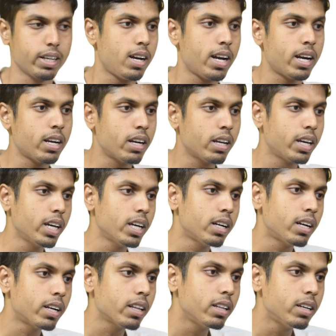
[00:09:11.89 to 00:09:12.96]
And here
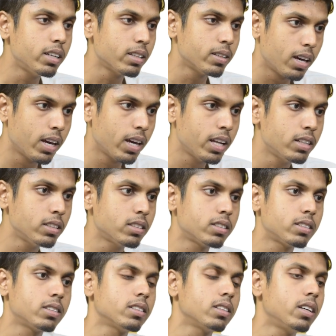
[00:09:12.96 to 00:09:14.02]
are the
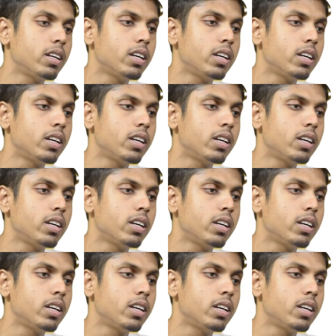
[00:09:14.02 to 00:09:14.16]
hints